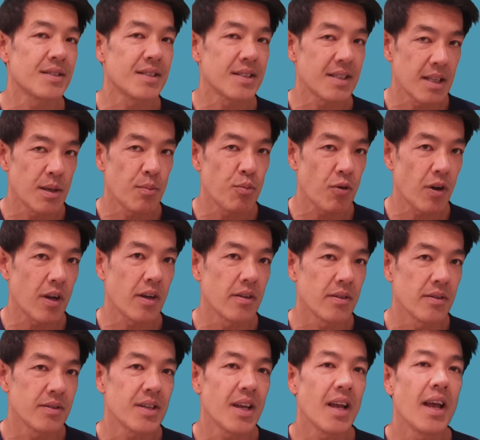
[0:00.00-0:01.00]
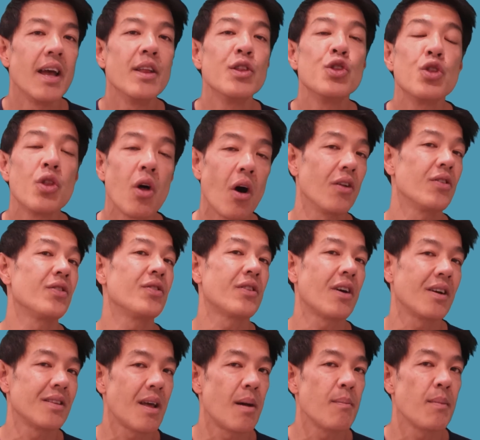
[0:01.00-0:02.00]
to sleep wrinkles and not
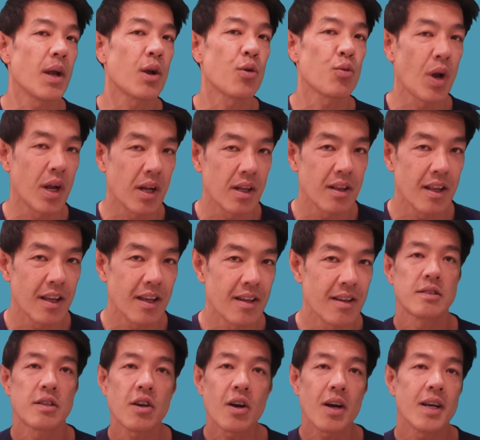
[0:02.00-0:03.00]
dynamic wrinkling. So